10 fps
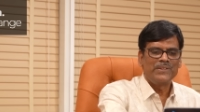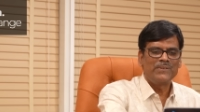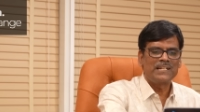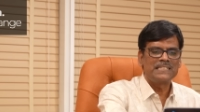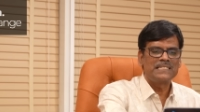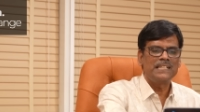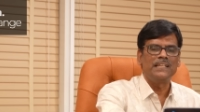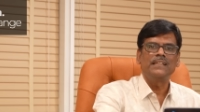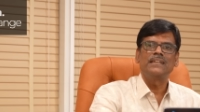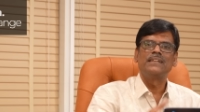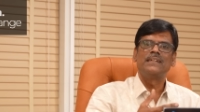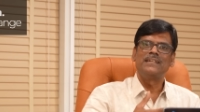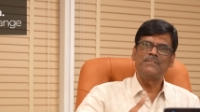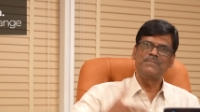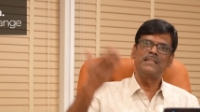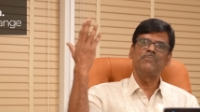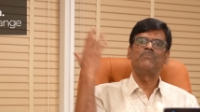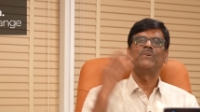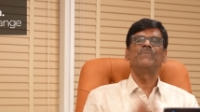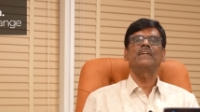you can see Nifty
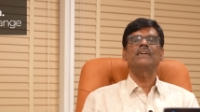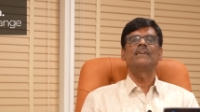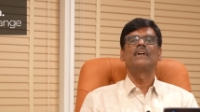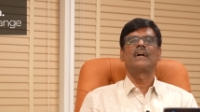moving